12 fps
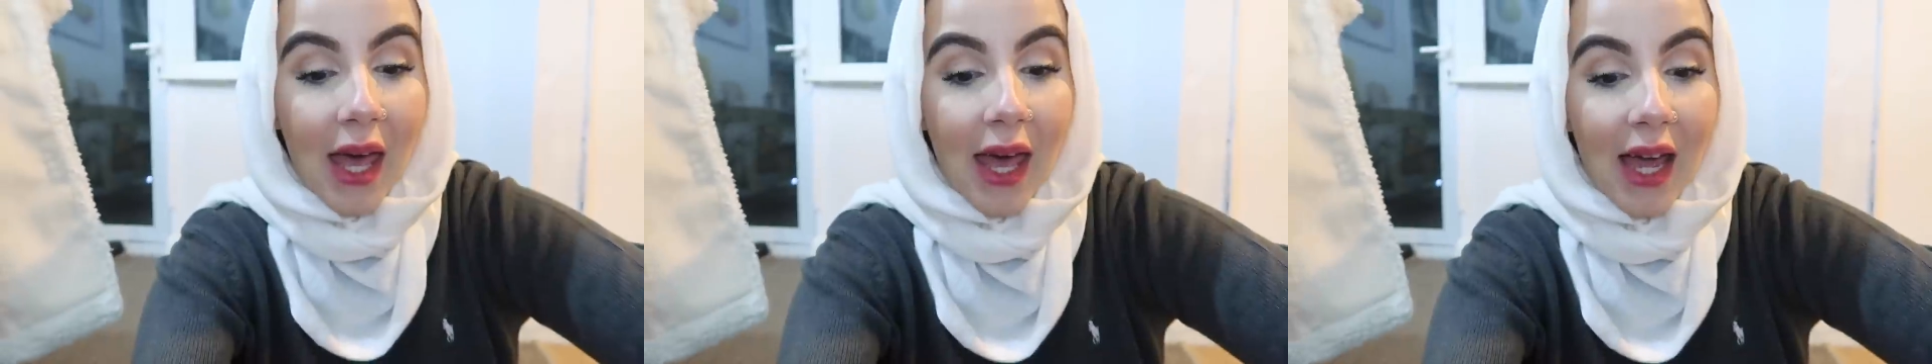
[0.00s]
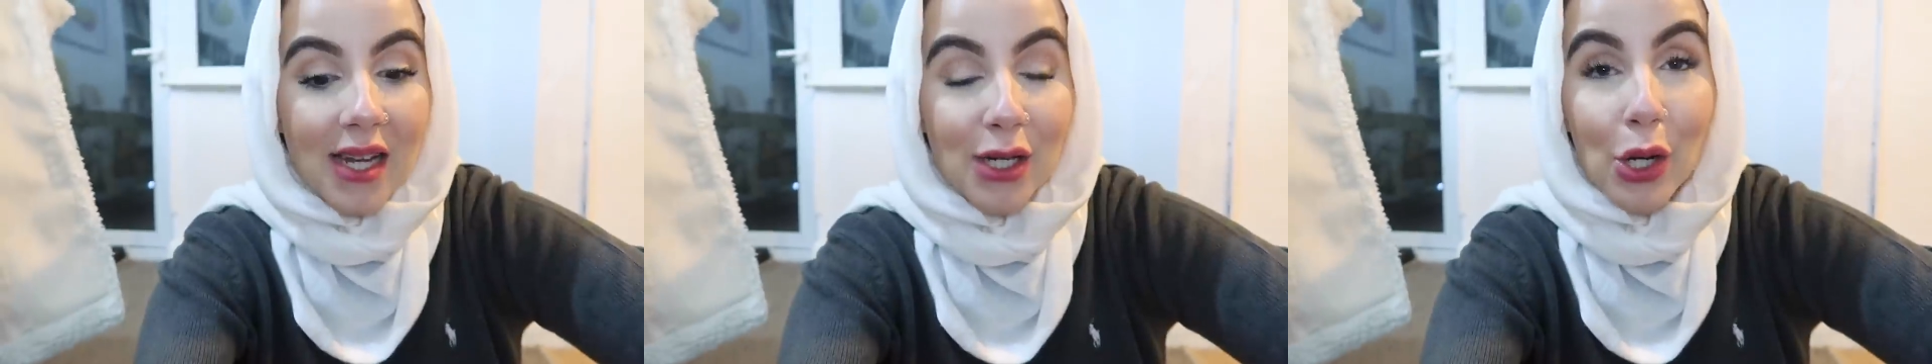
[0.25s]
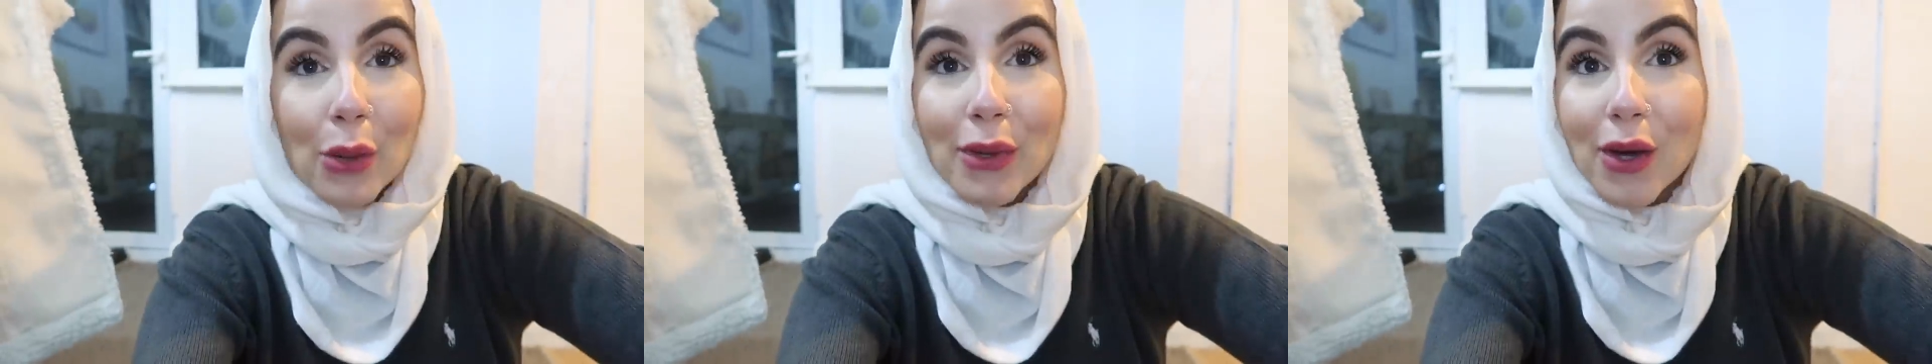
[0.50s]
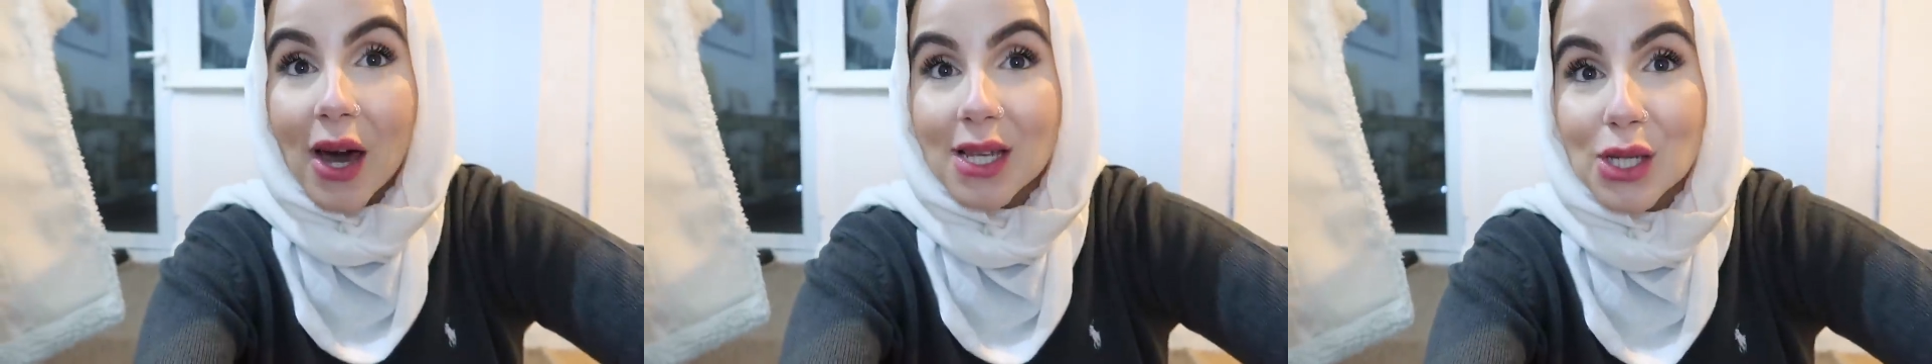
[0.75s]
And I hope
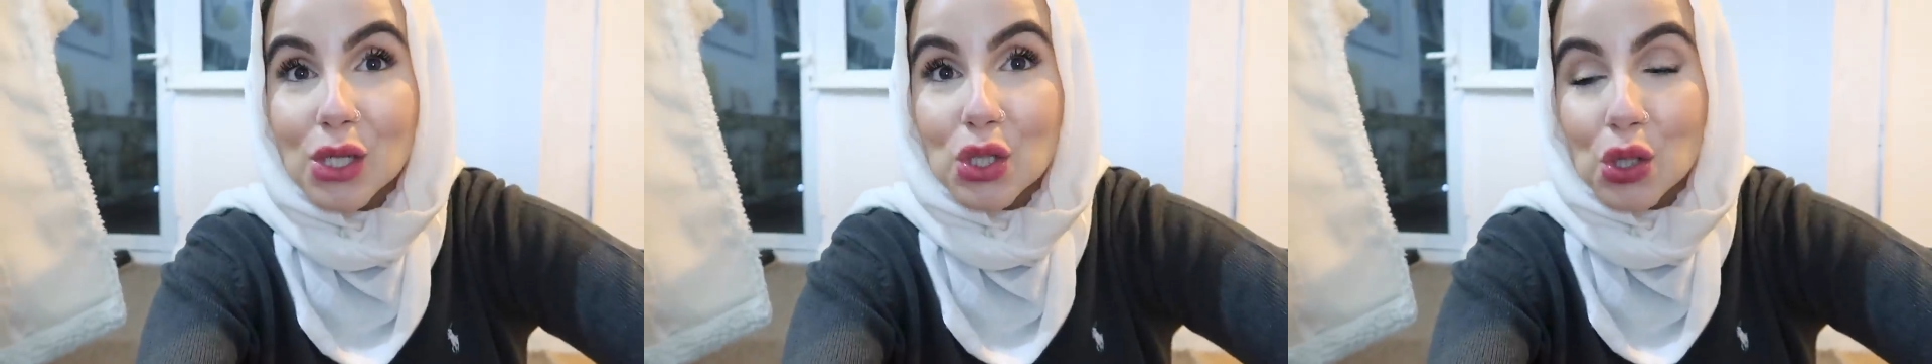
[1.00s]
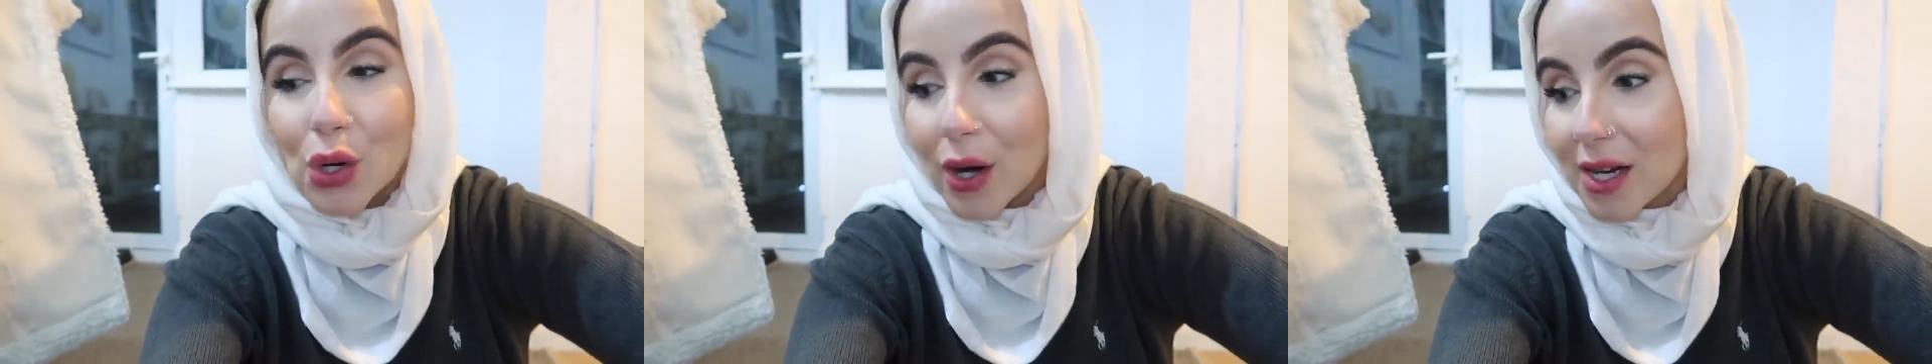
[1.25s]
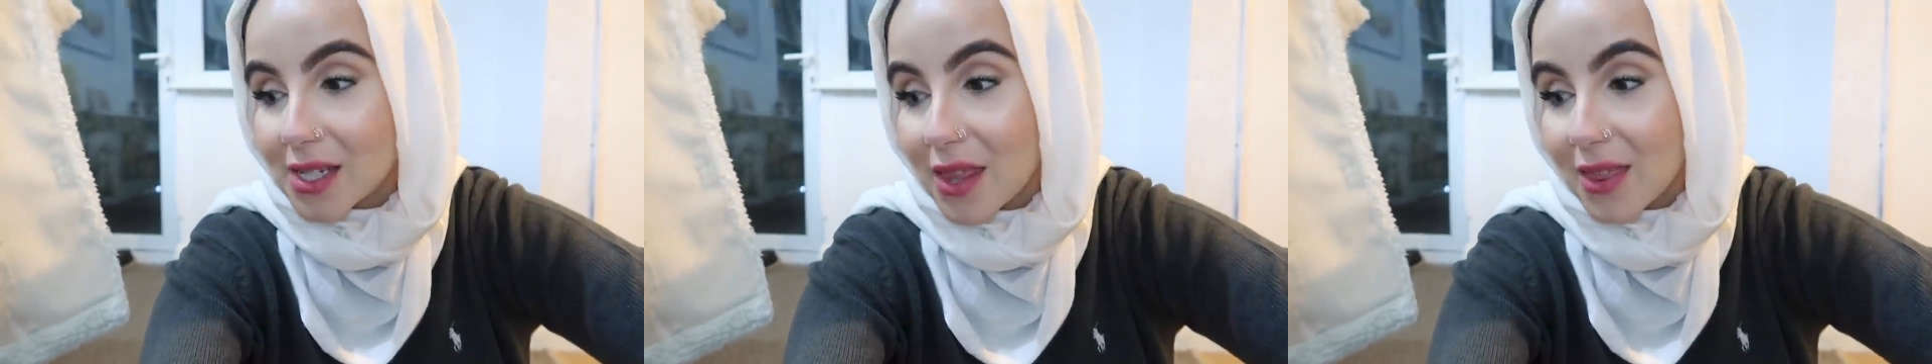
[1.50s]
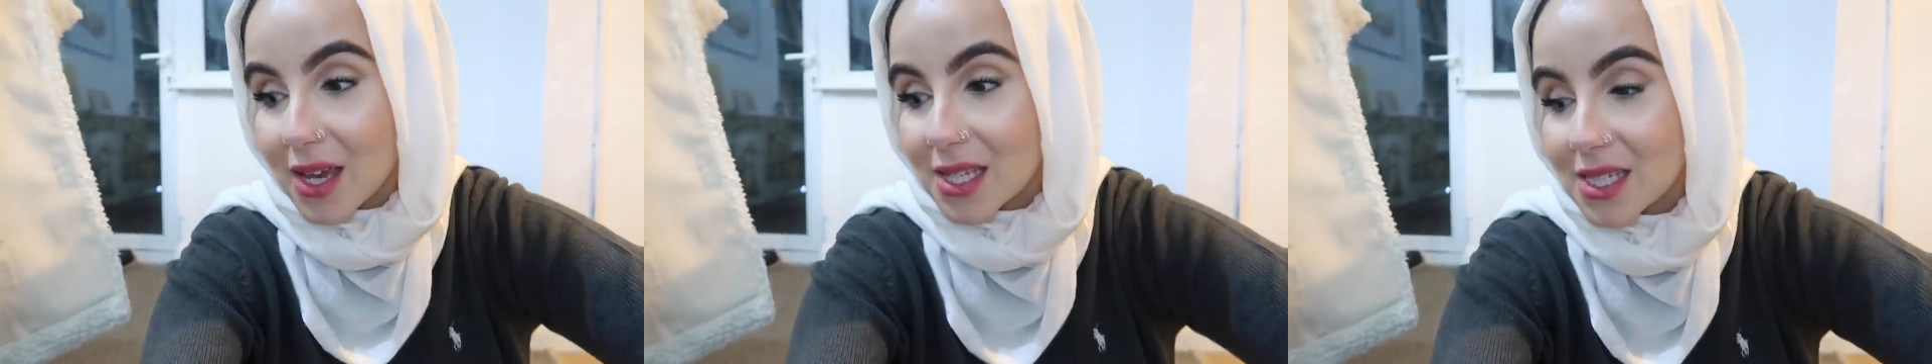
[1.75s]
you guys
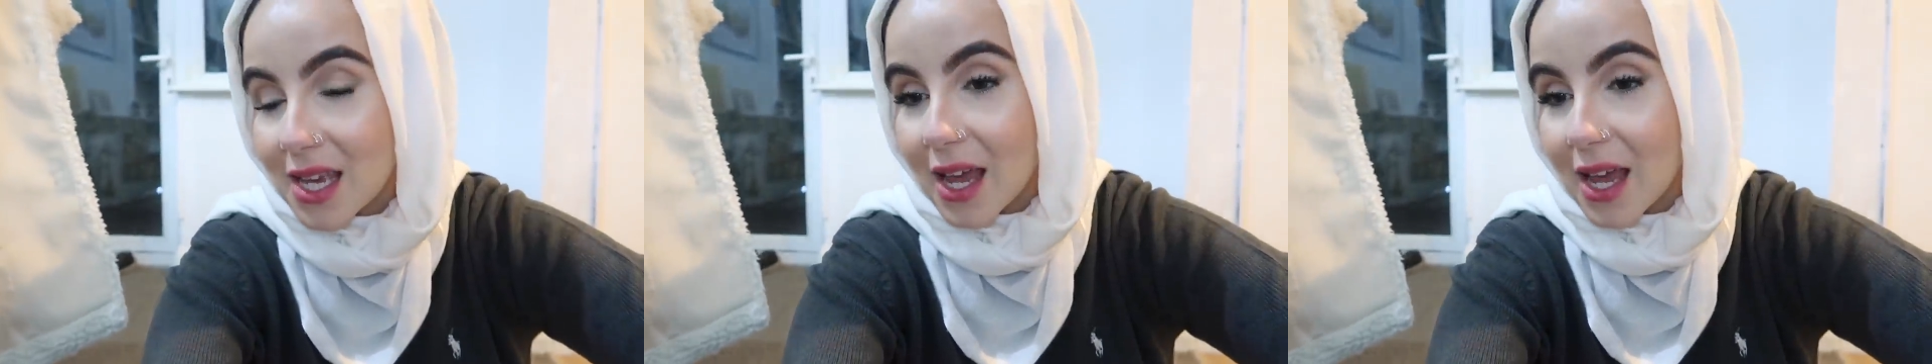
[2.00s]
enjoyed this